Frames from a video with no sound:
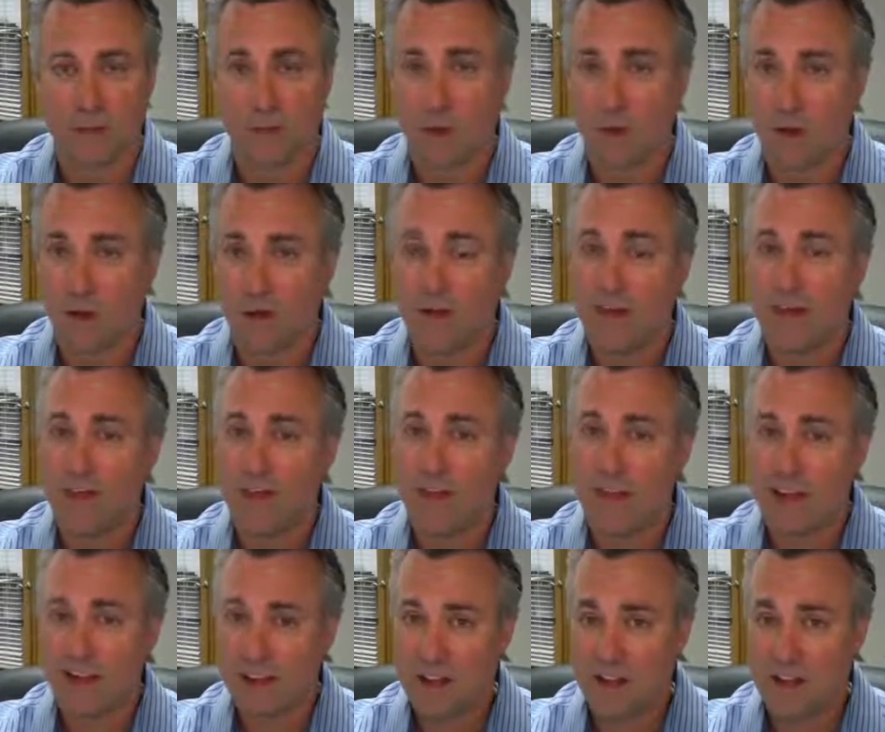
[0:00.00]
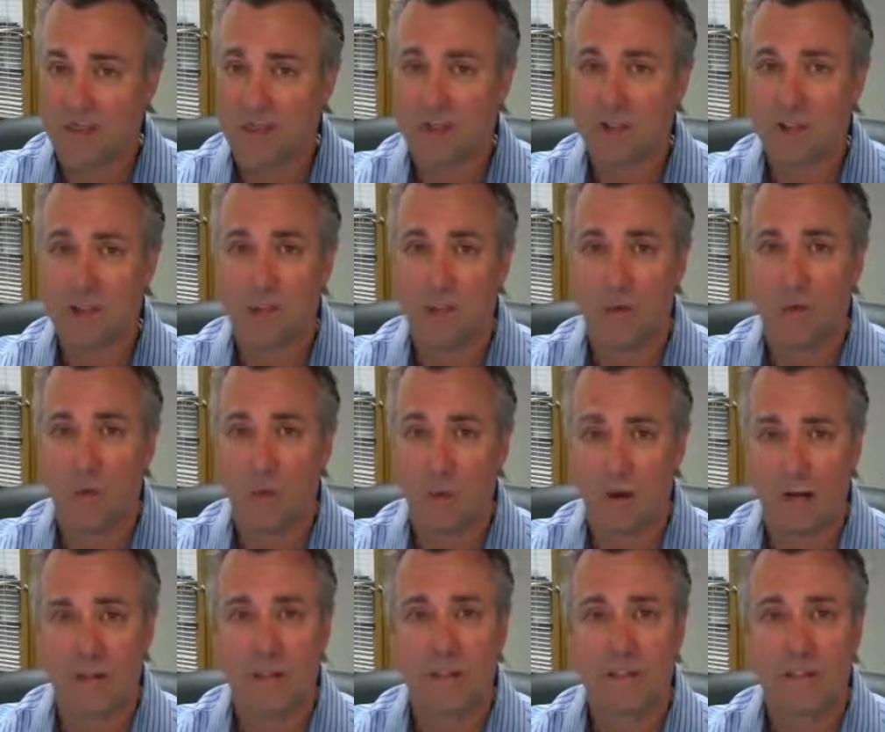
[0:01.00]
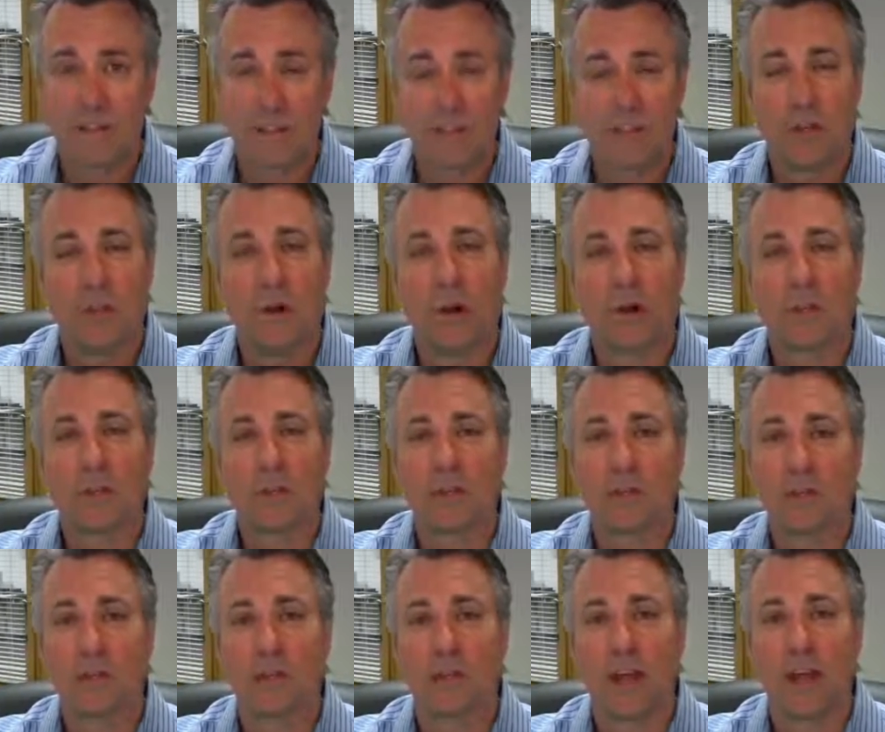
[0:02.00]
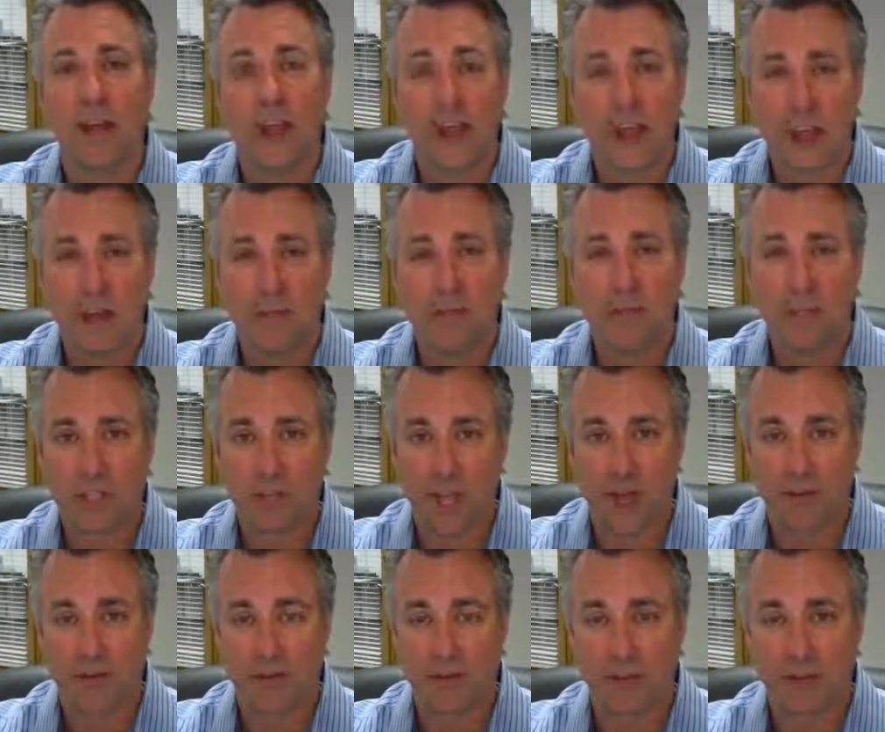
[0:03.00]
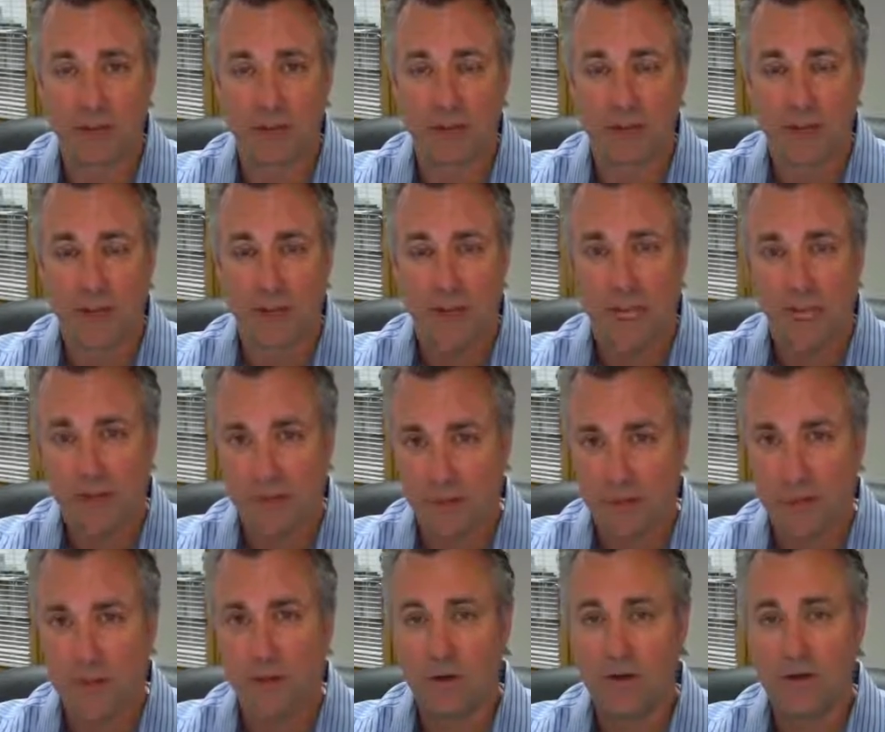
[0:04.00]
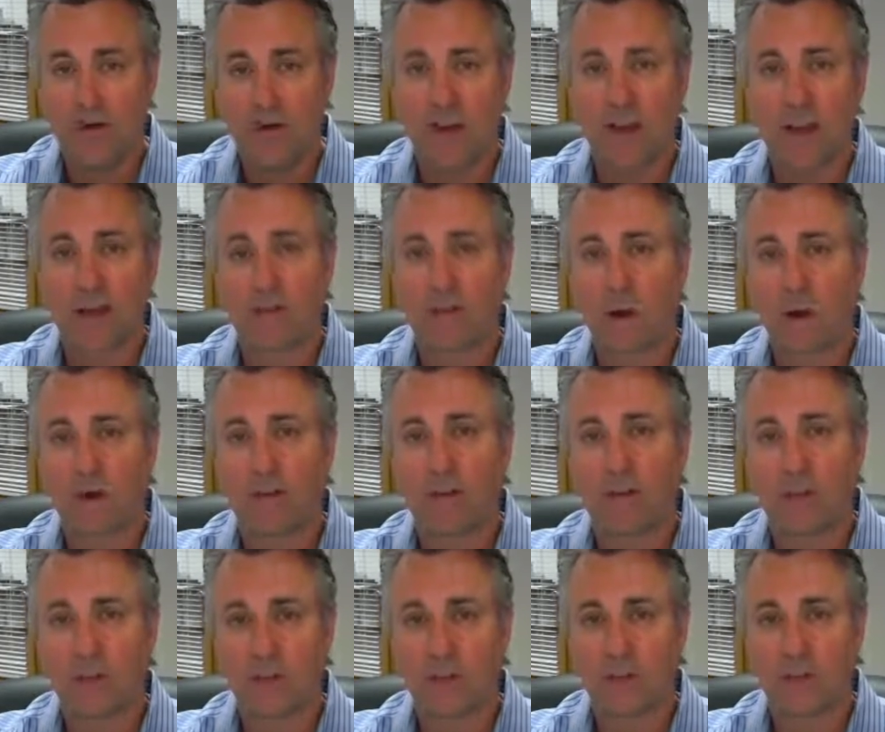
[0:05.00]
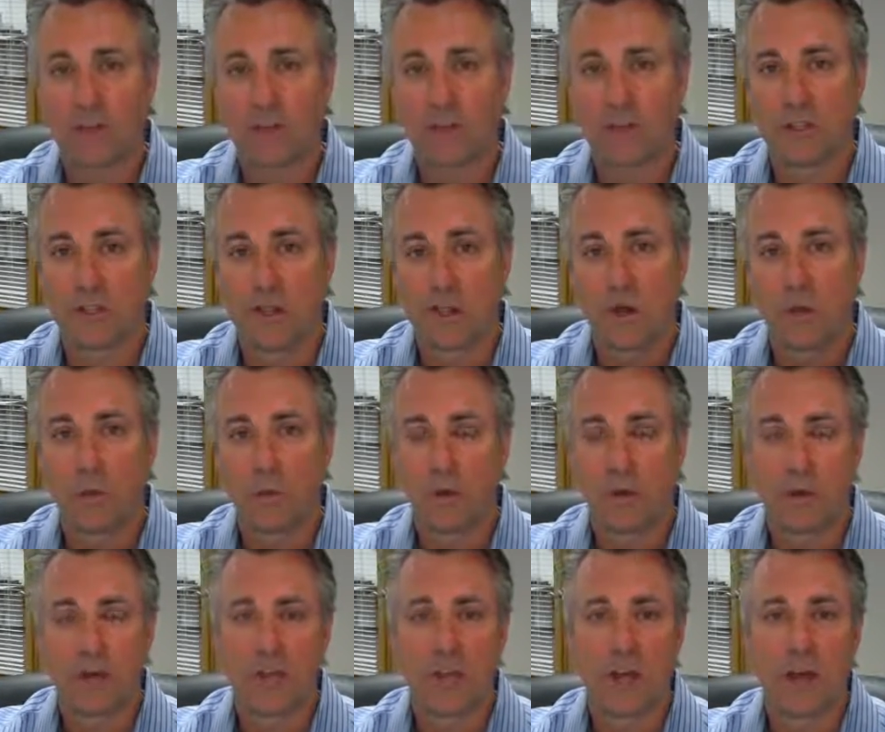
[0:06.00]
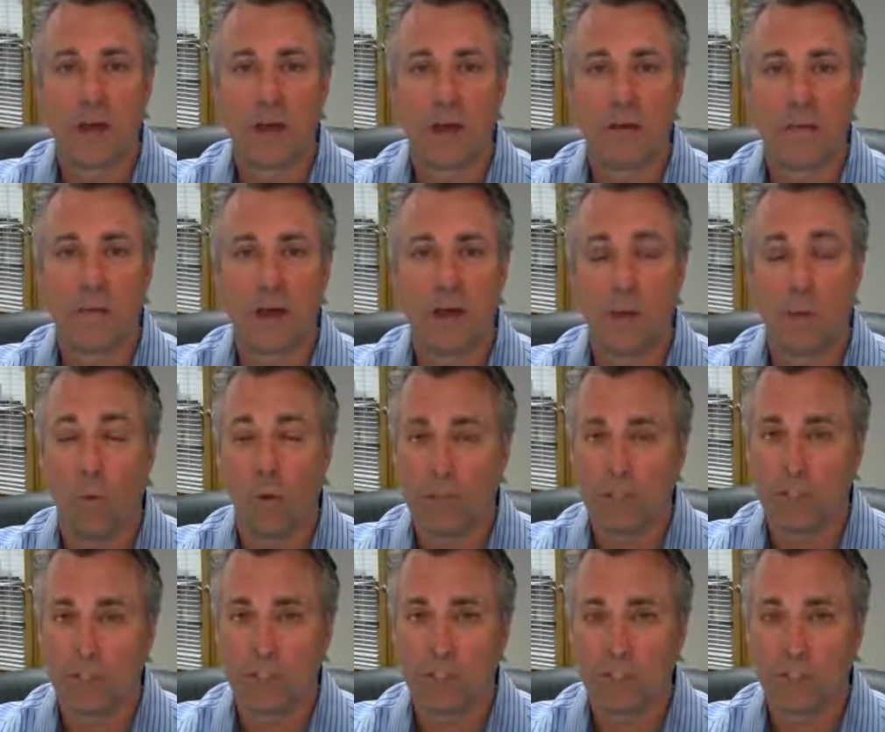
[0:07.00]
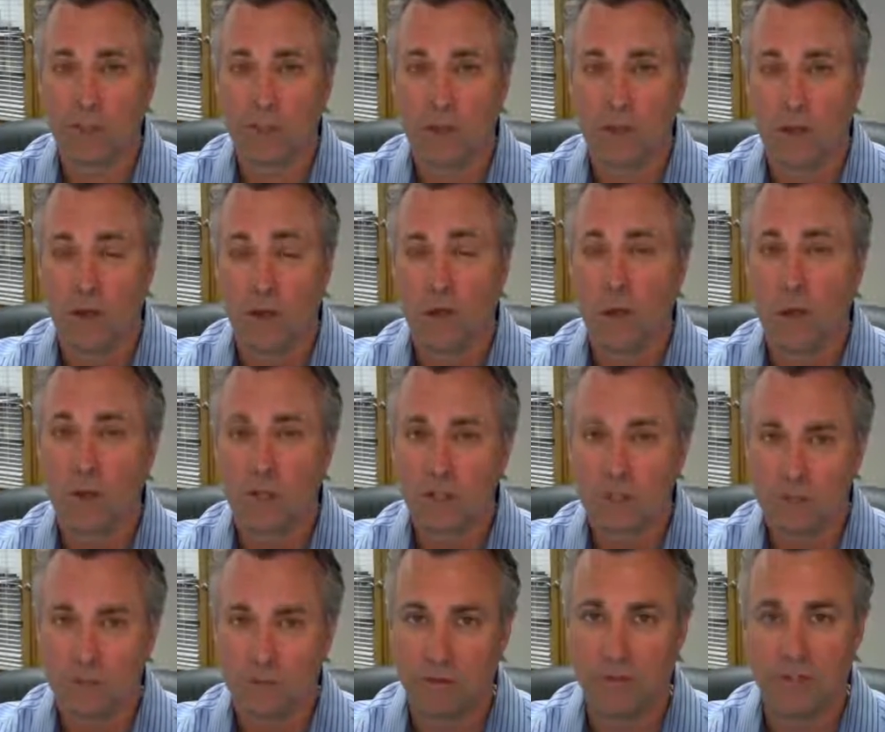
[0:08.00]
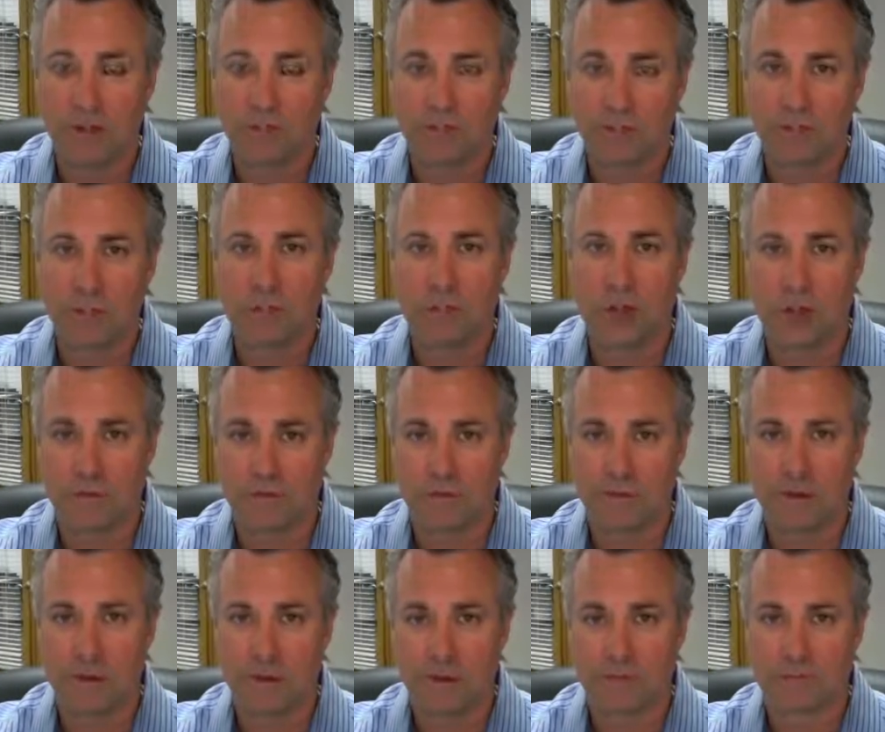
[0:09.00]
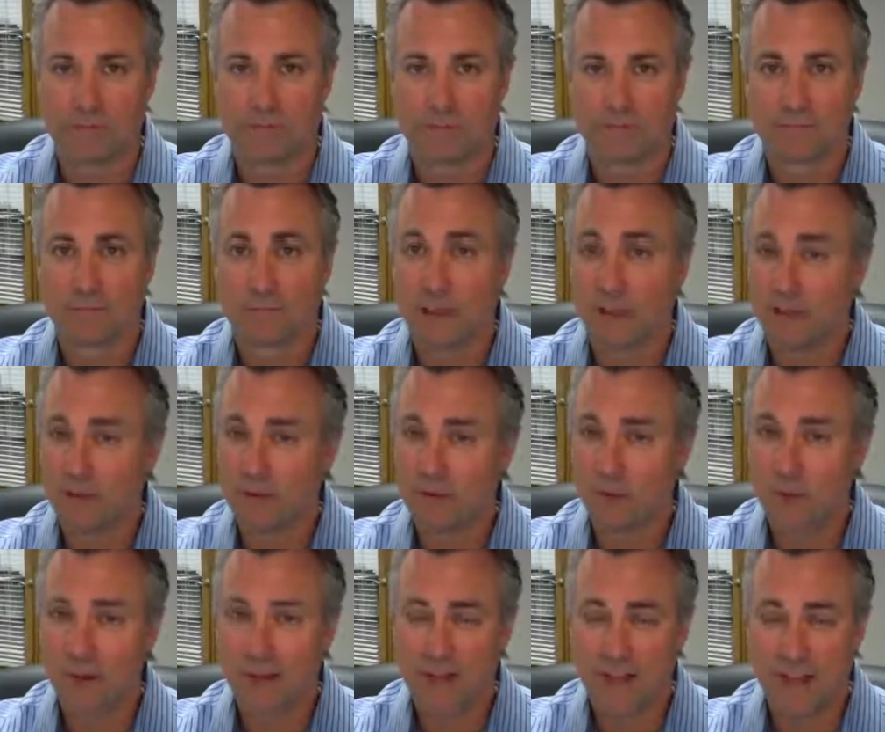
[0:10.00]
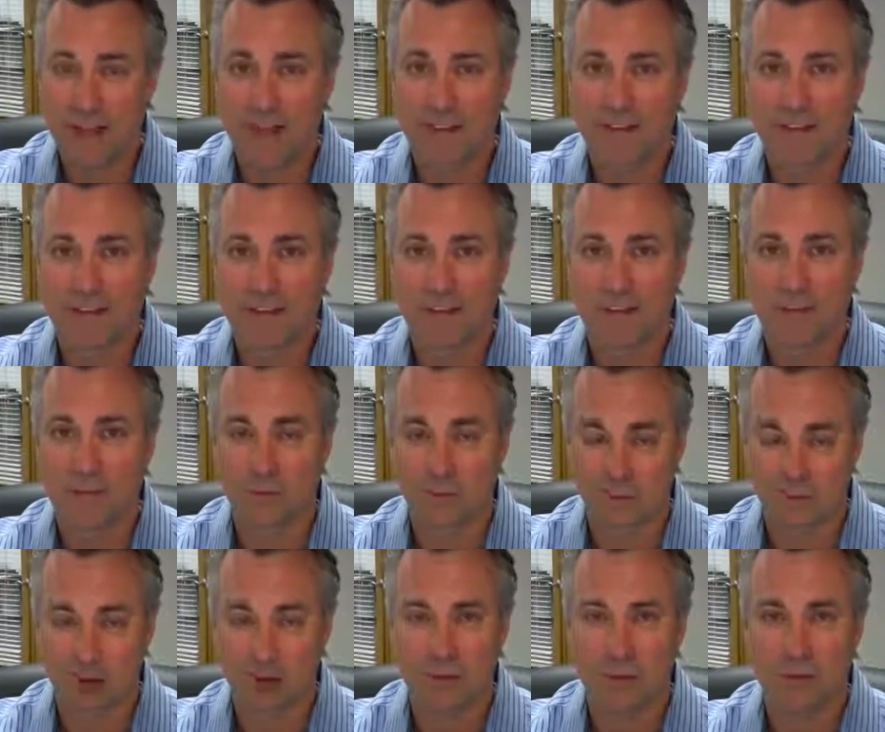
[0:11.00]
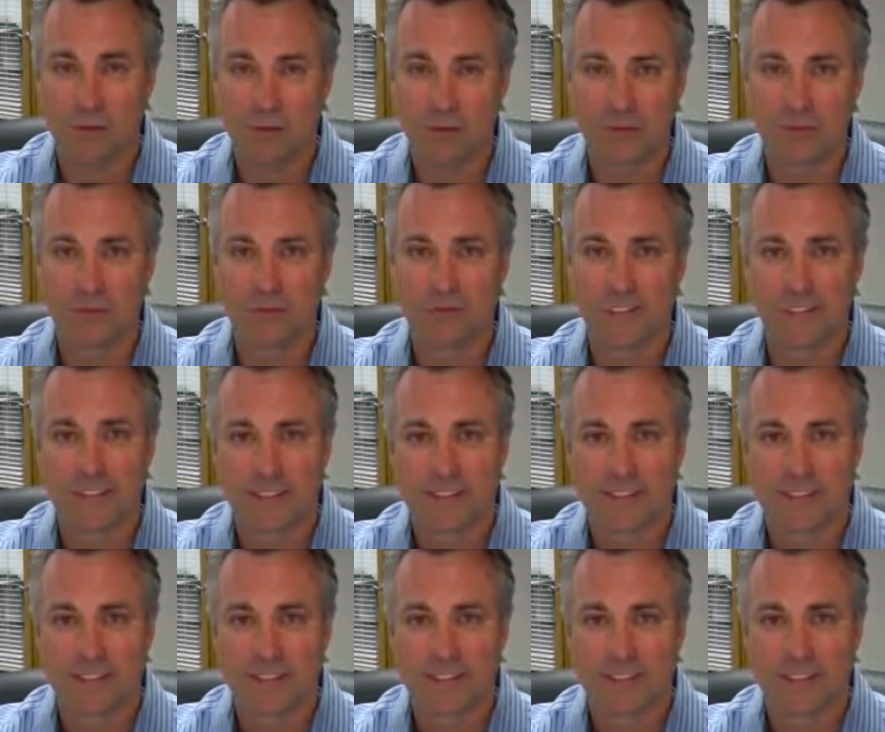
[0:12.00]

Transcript: Well, that covers what it is that you'll want to be doing at the job fair. In the third and final part of our series, we're going to talk about what to do once left the job fair. Have a great day, We'll talk with you soon.